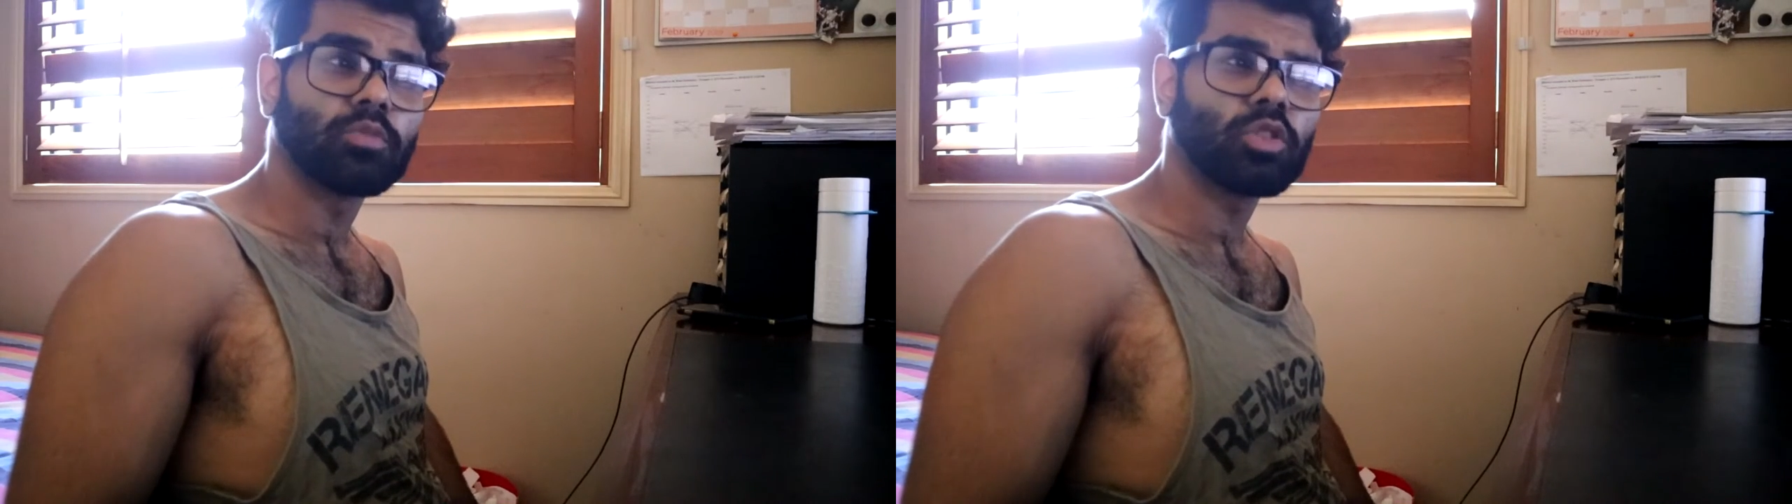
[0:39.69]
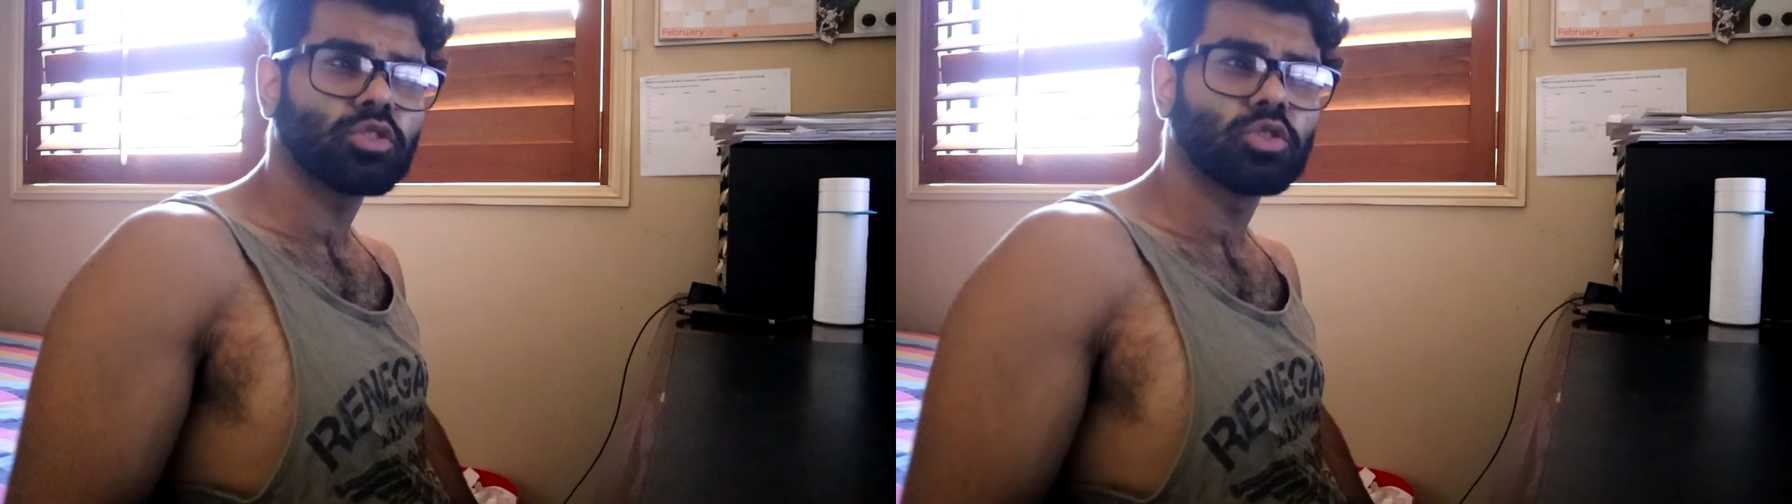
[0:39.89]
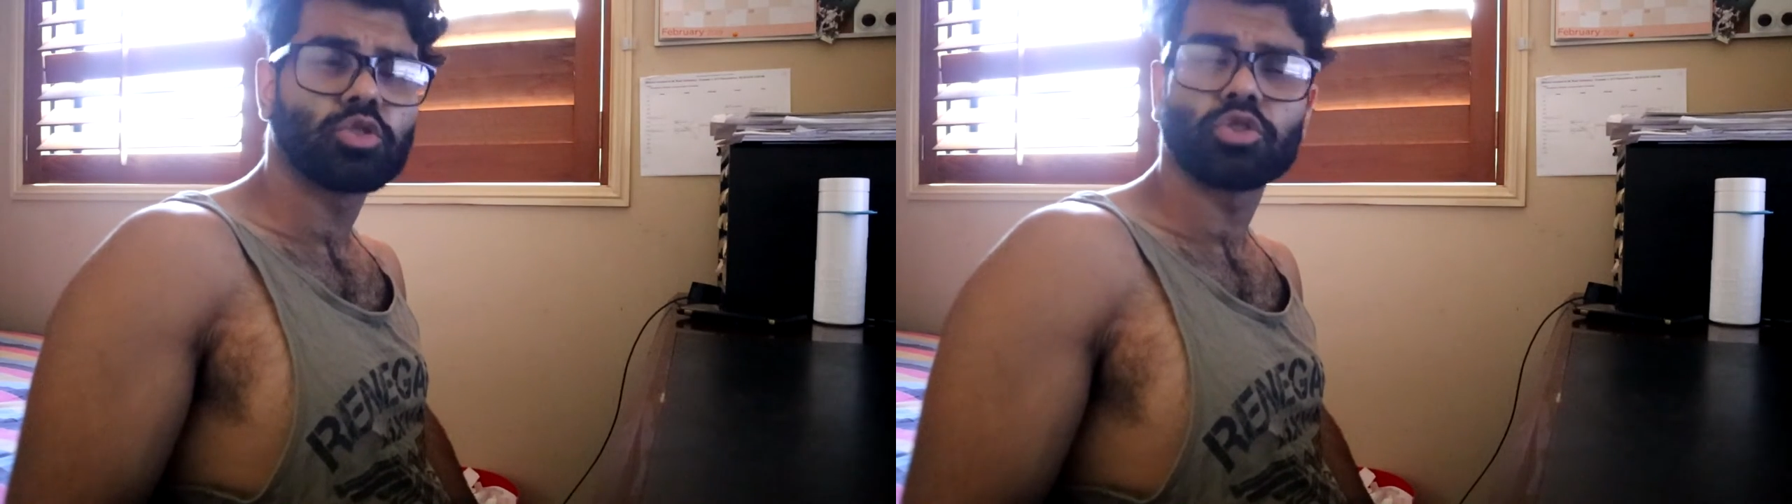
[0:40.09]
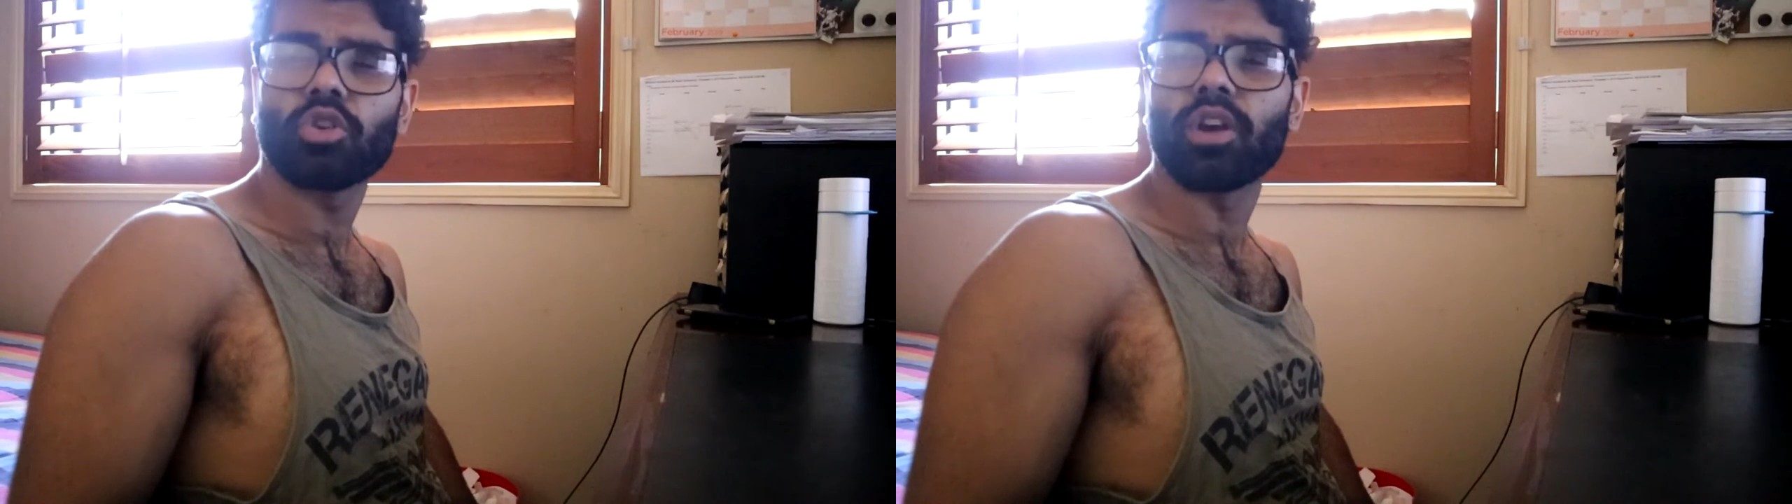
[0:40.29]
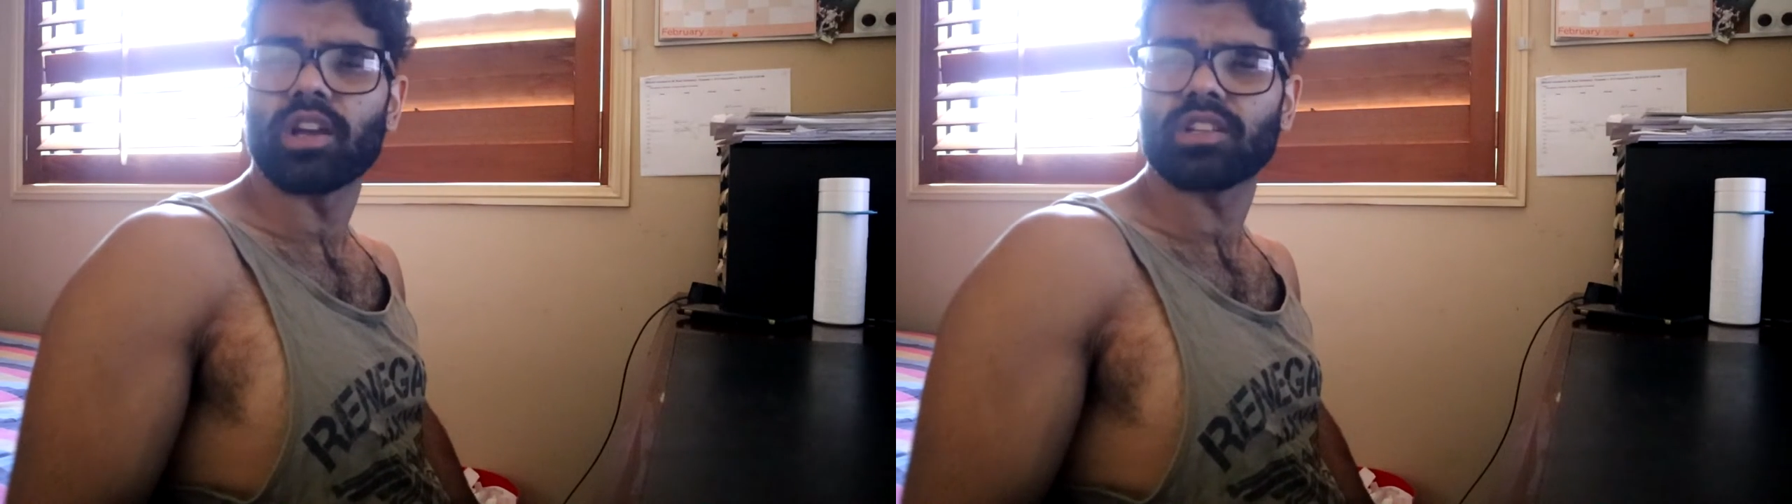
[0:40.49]
I'm not too
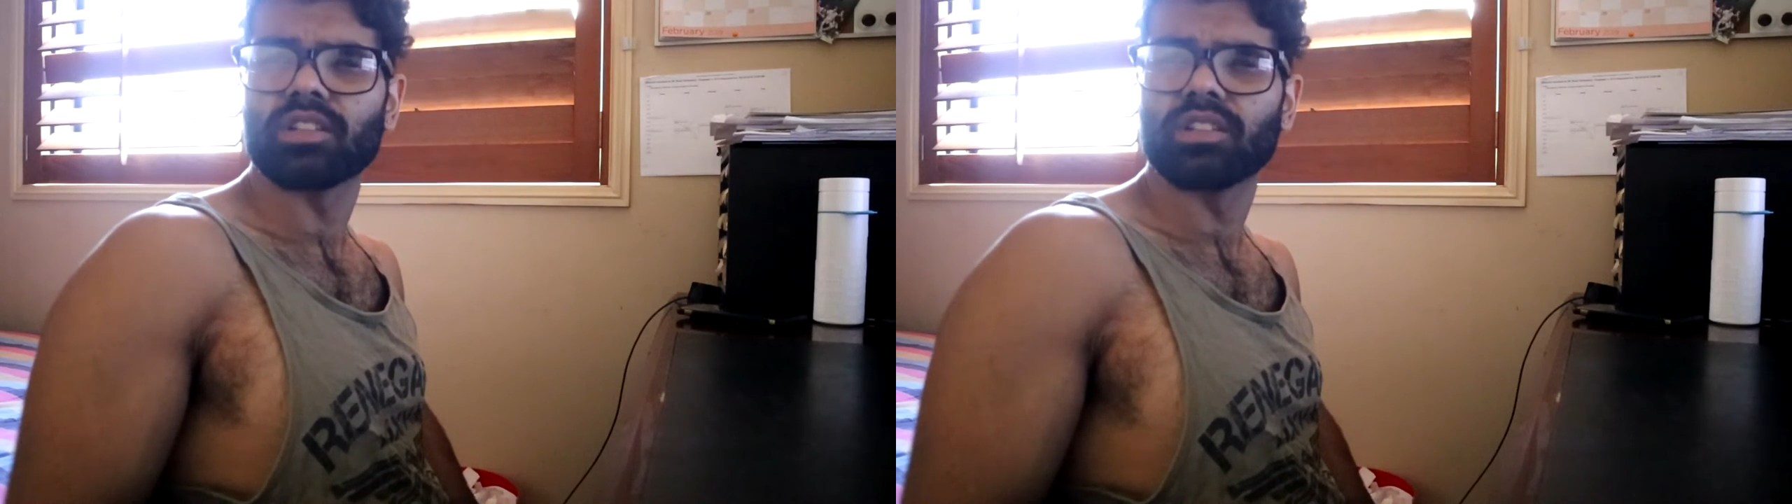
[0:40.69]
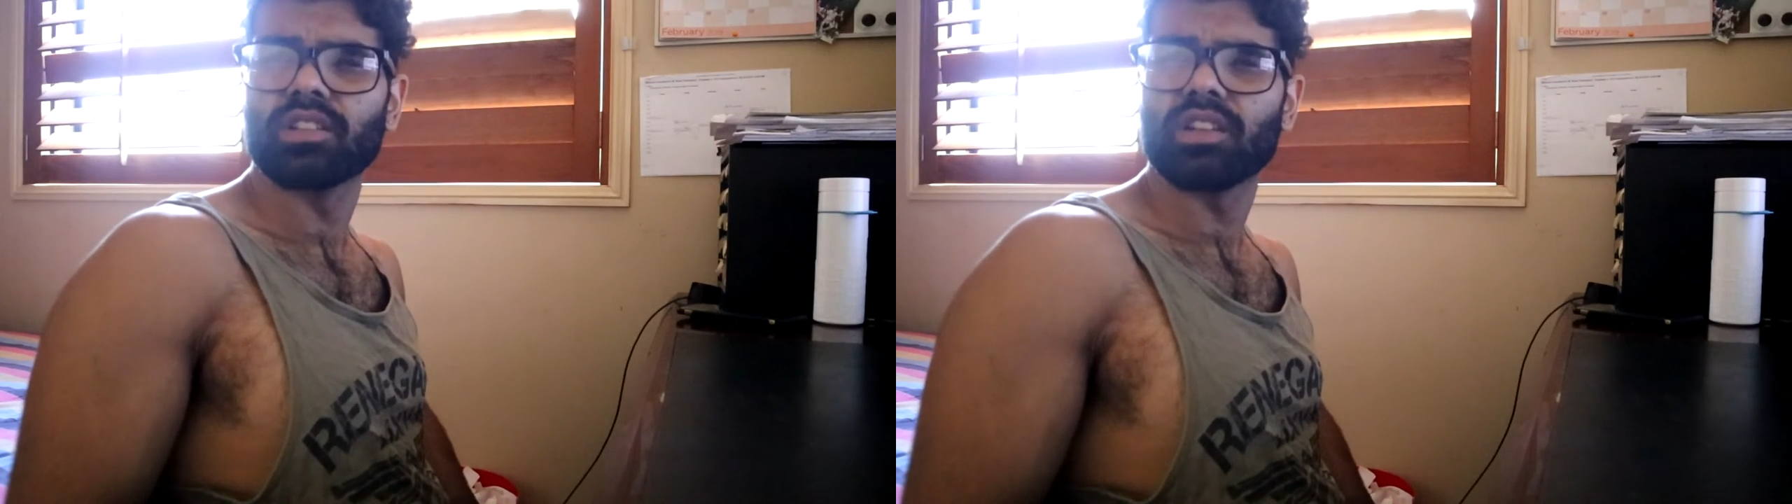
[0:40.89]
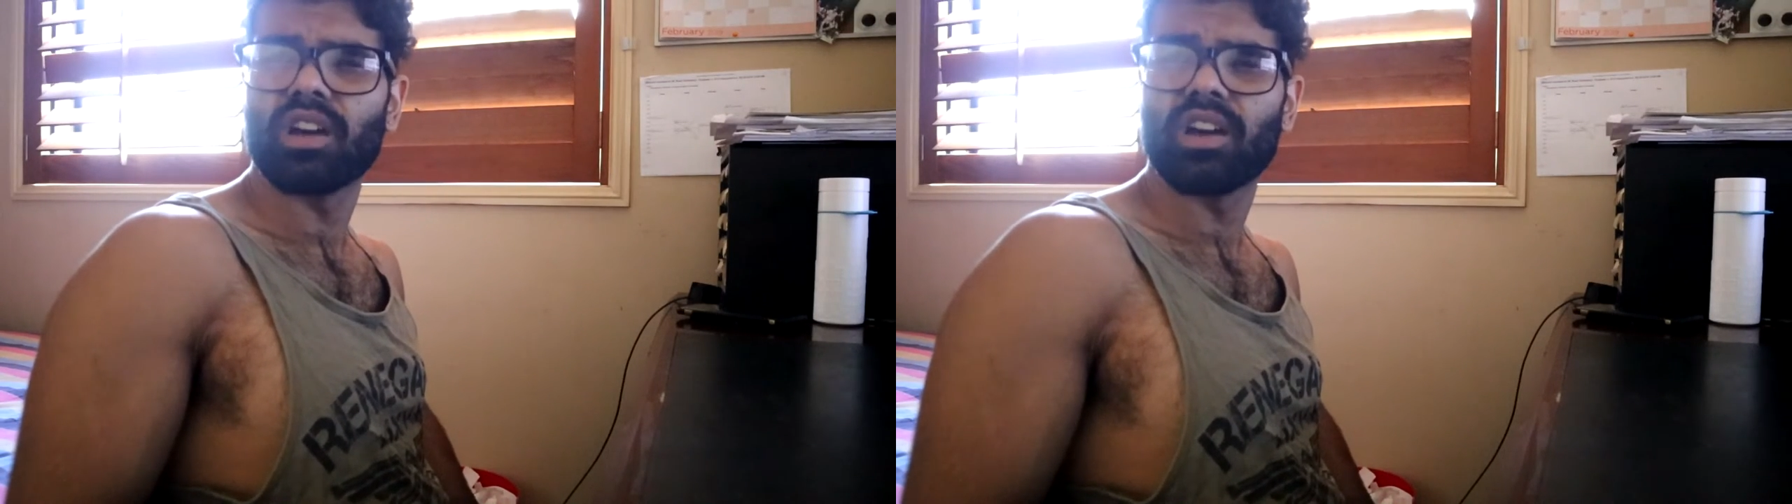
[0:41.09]
sure, actually.